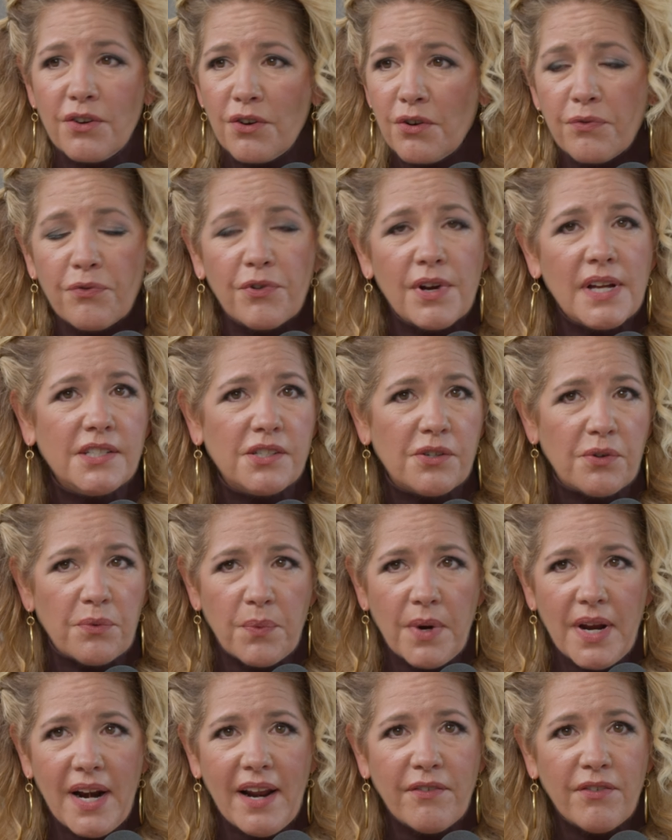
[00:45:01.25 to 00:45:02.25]
3 girlfriends or
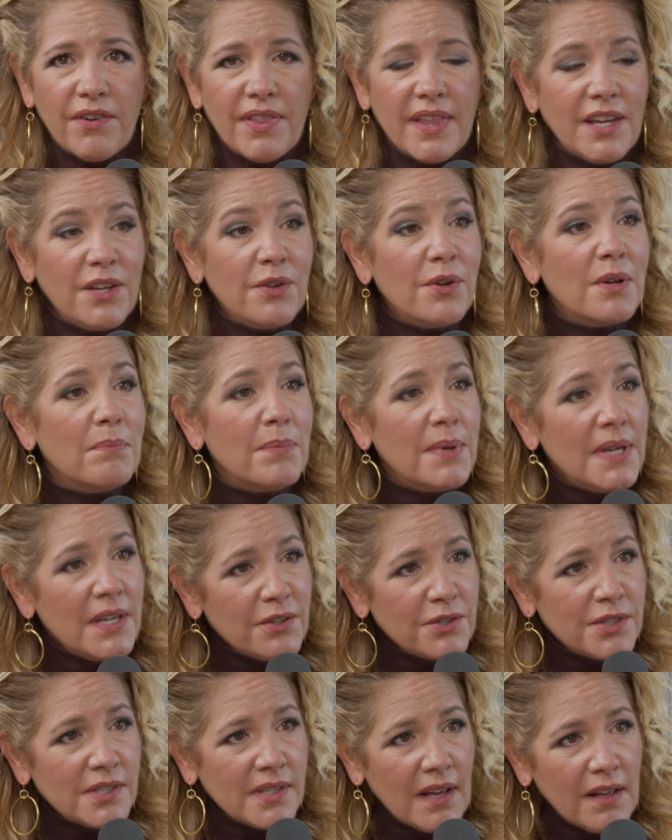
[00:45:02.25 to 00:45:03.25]
whatever that you can be
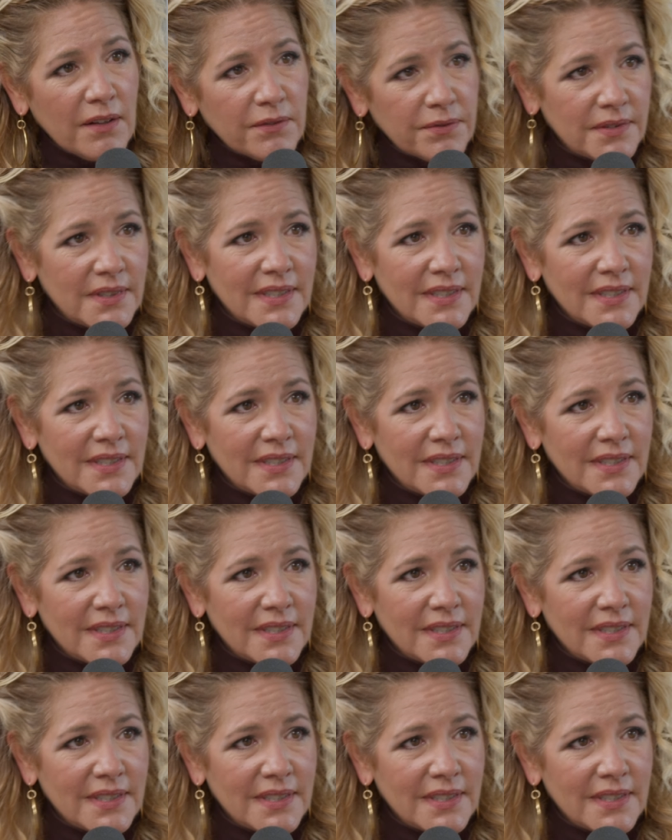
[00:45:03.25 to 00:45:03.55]
yourself.